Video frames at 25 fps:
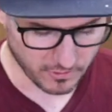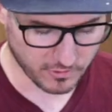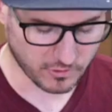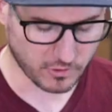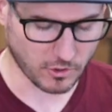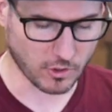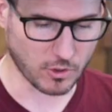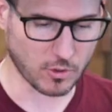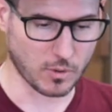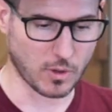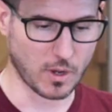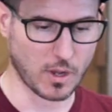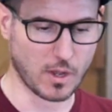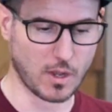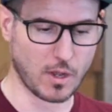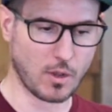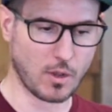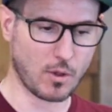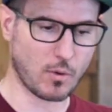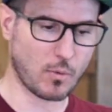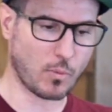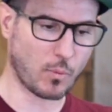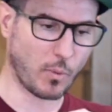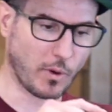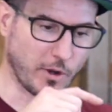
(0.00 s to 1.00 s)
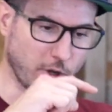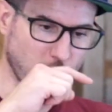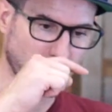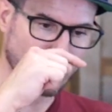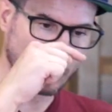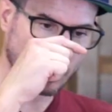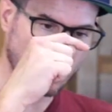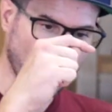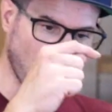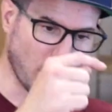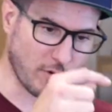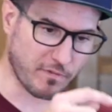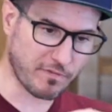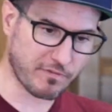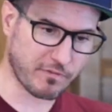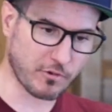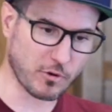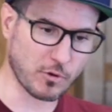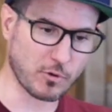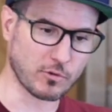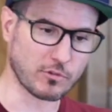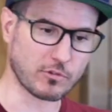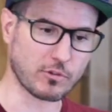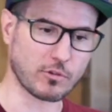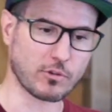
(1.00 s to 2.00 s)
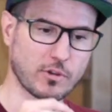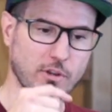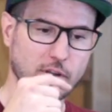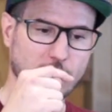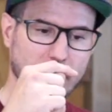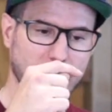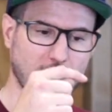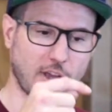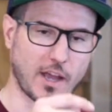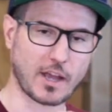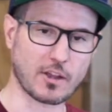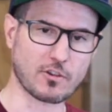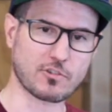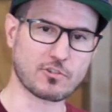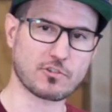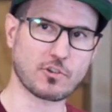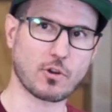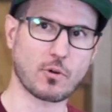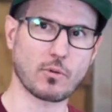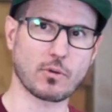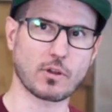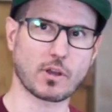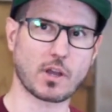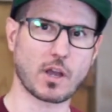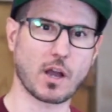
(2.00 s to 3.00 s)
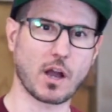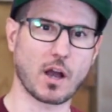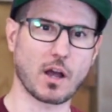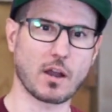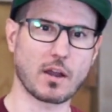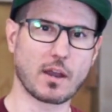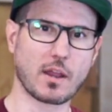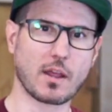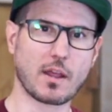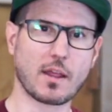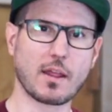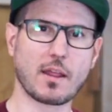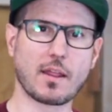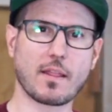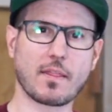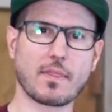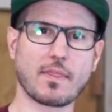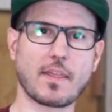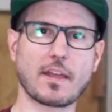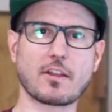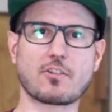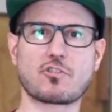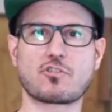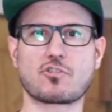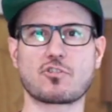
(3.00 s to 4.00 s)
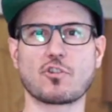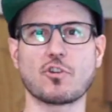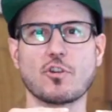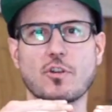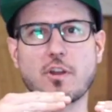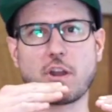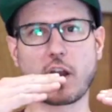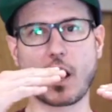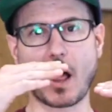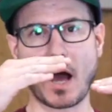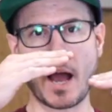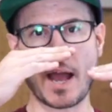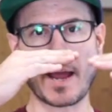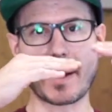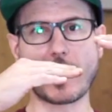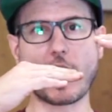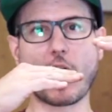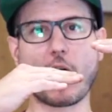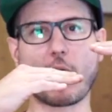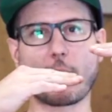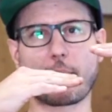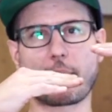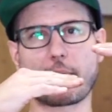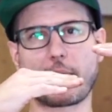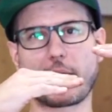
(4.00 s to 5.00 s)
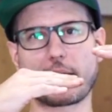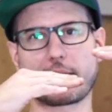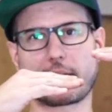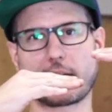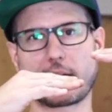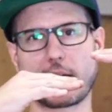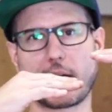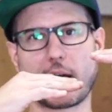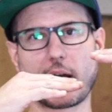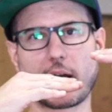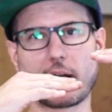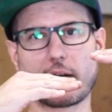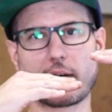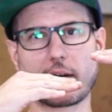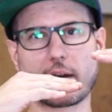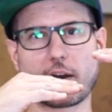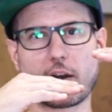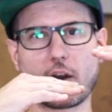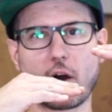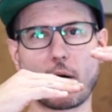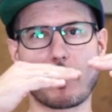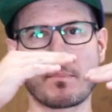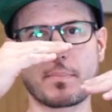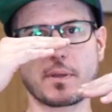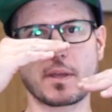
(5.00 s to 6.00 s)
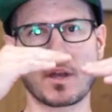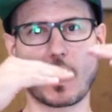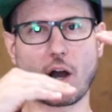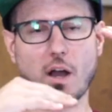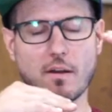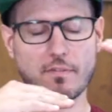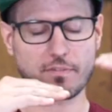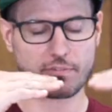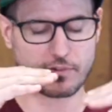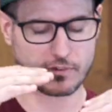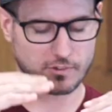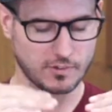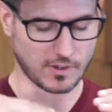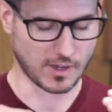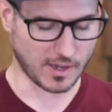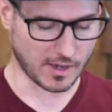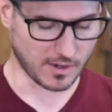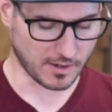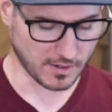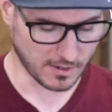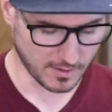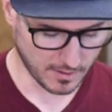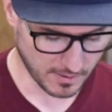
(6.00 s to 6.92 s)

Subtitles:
So when you go through and do the entire shoulder cut, they should line up at the end and not be offset.